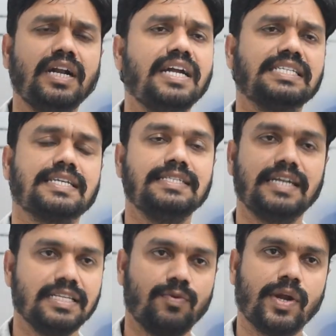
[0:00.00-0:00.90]
let's
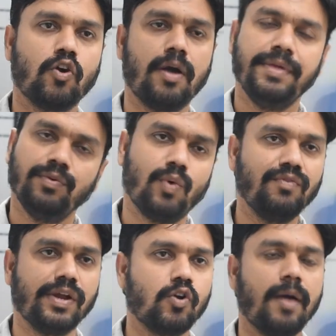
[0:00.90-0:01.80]
consider as a work object,
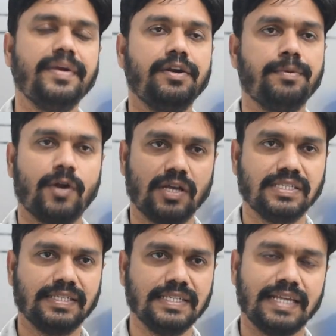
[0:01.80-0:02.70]
one work object
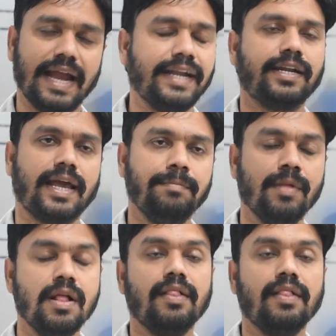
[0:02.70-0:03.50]
processes at a time,